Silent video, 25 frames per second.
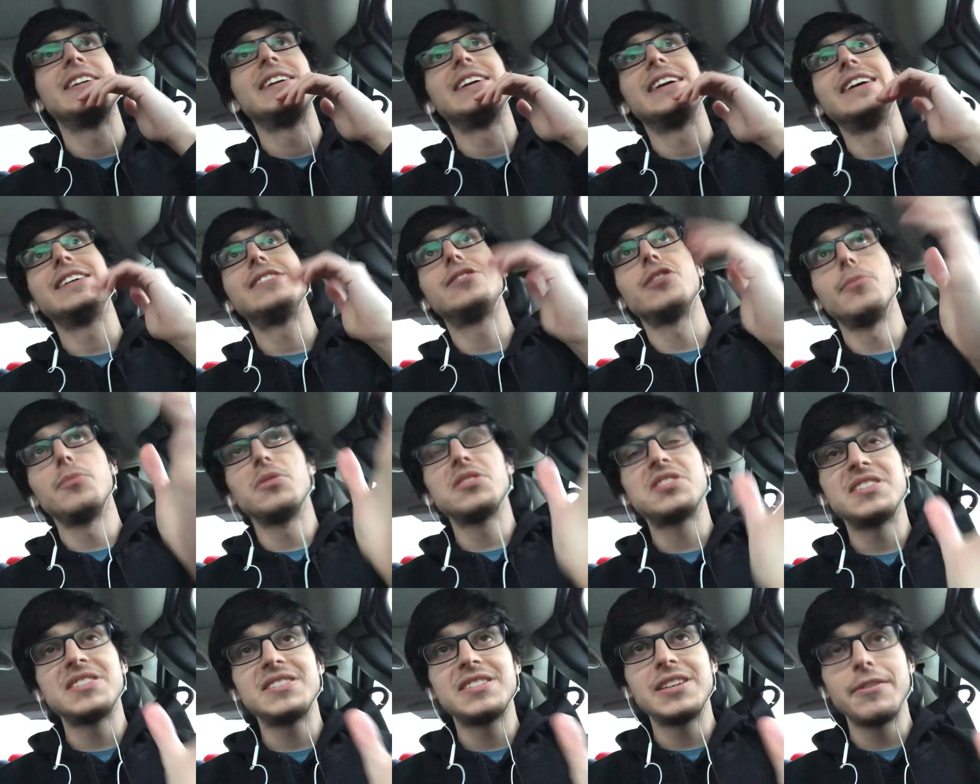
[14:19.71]
it's
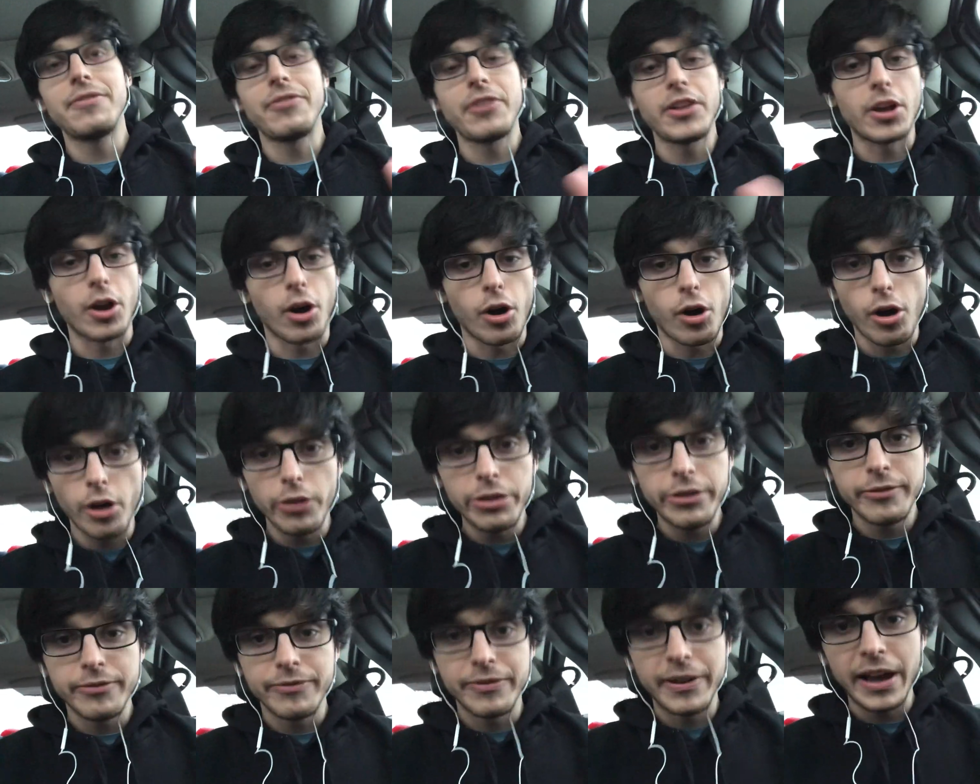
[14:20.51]
almost as if, like, all
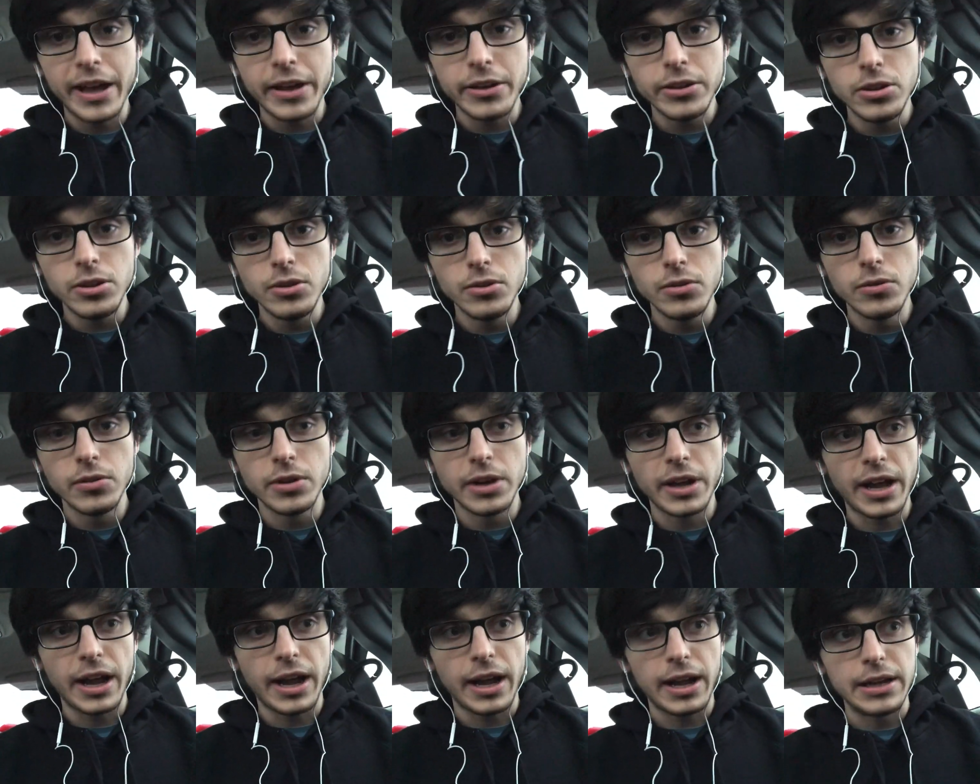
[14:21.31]
the value
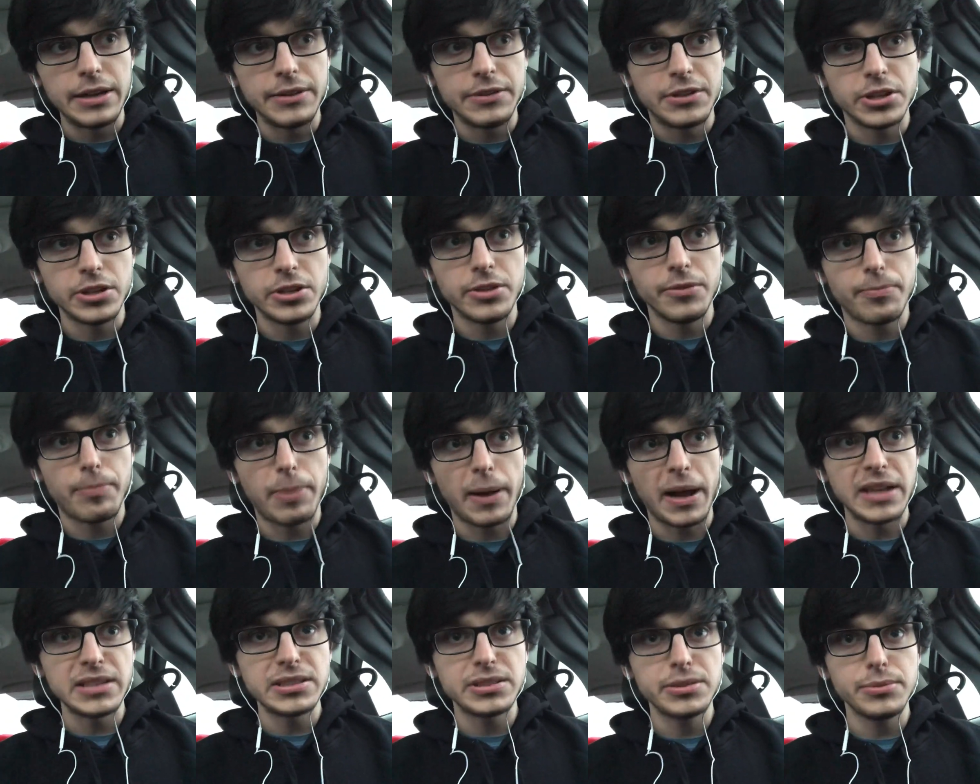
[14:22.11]
I could have
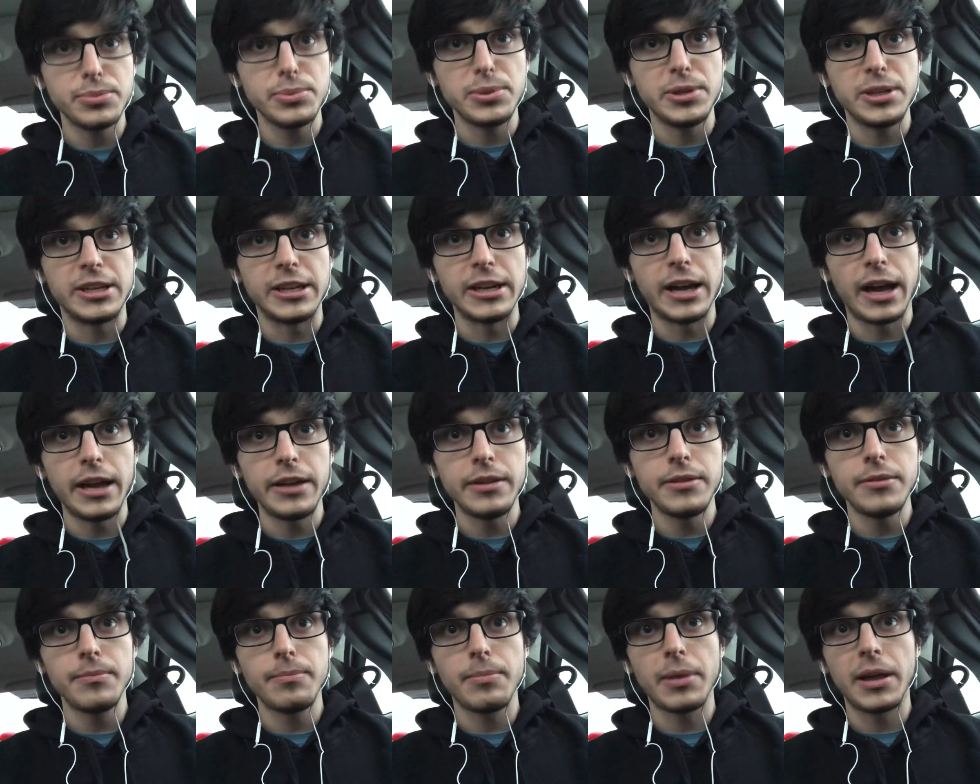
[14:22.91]
possibly
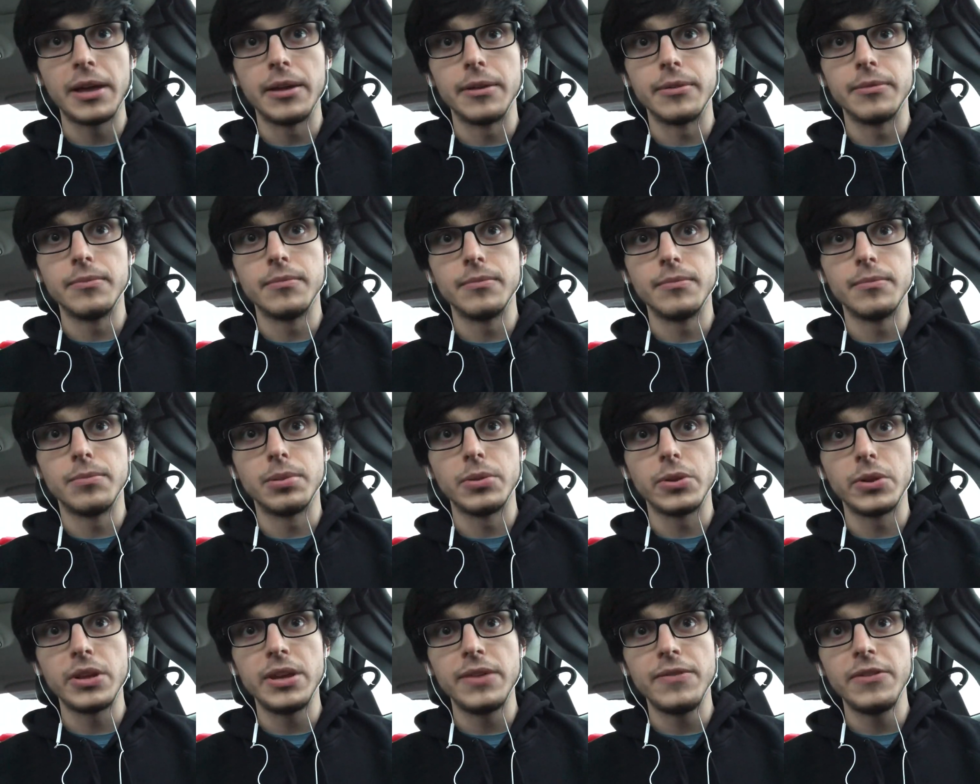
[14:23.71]
gotten by
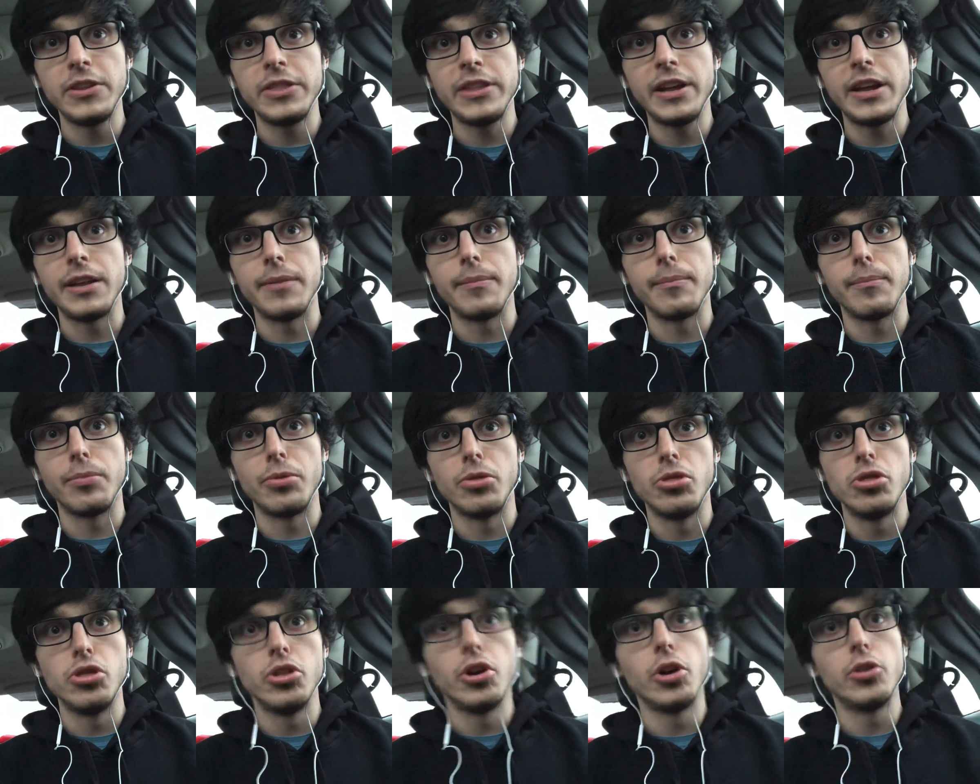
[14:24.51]
believing that
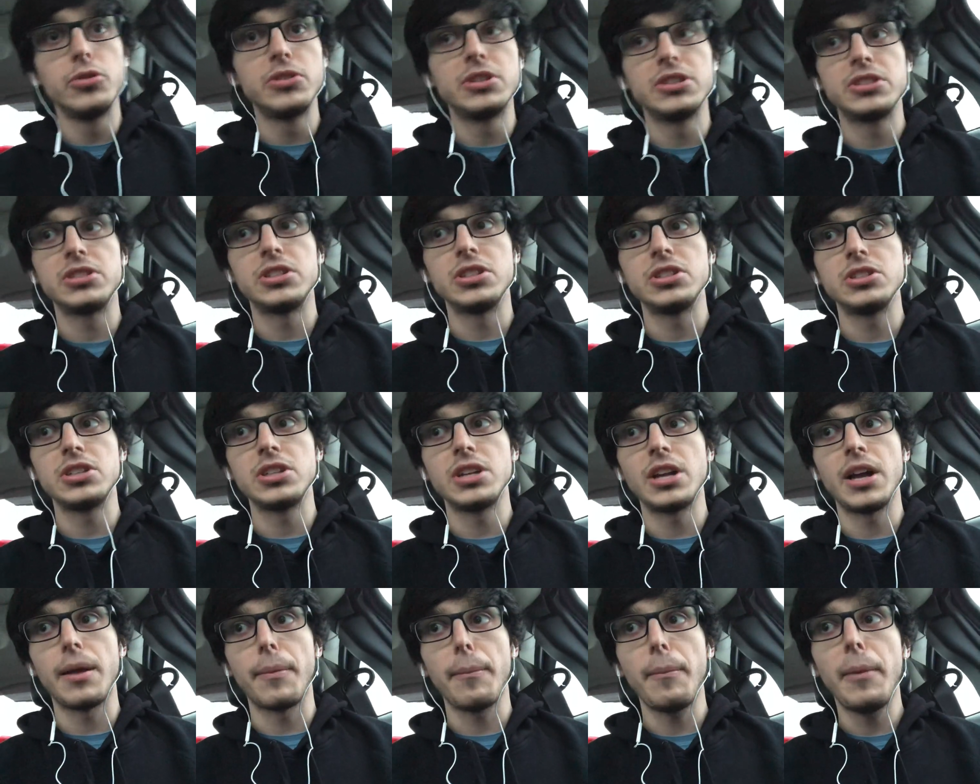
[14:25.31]
no decision
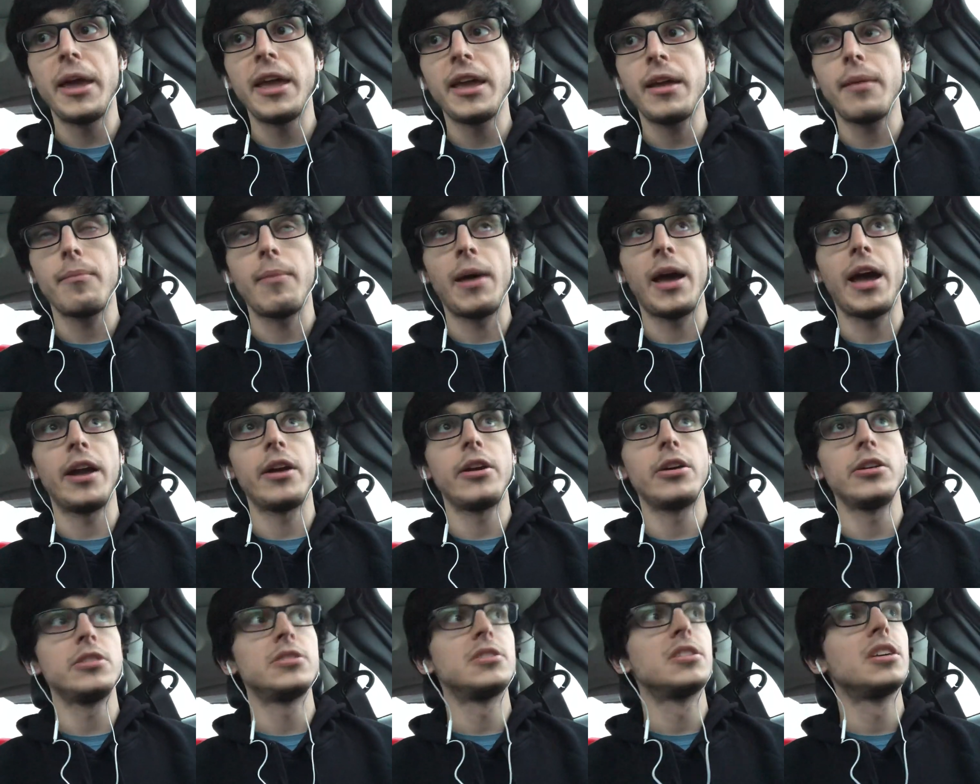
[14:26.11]
I make
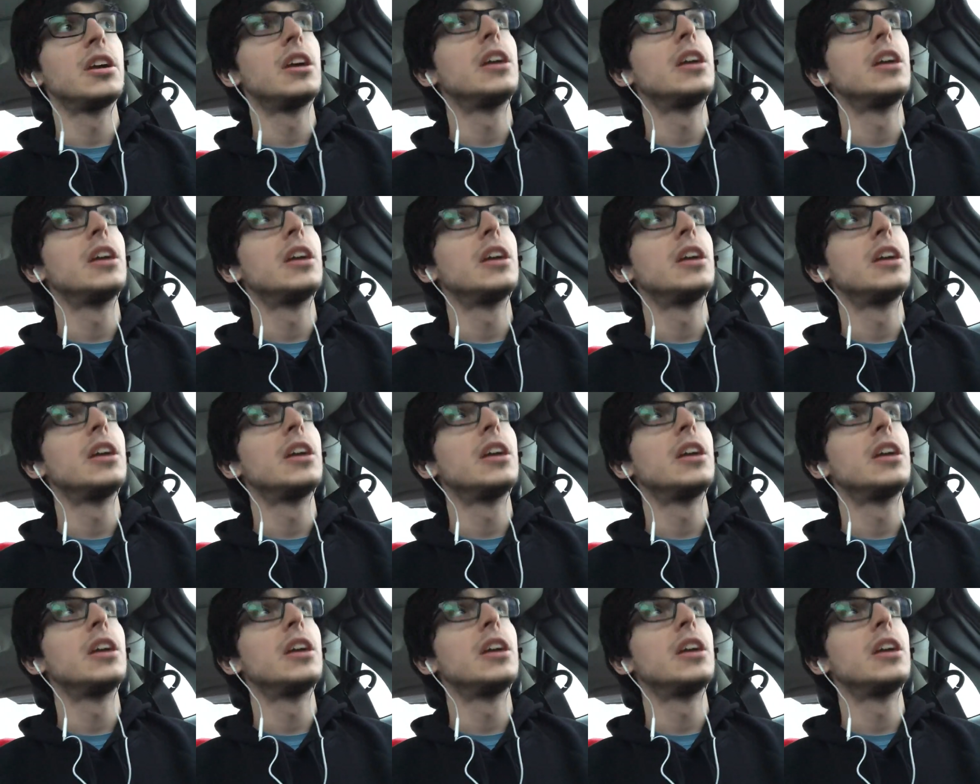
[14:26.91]
matters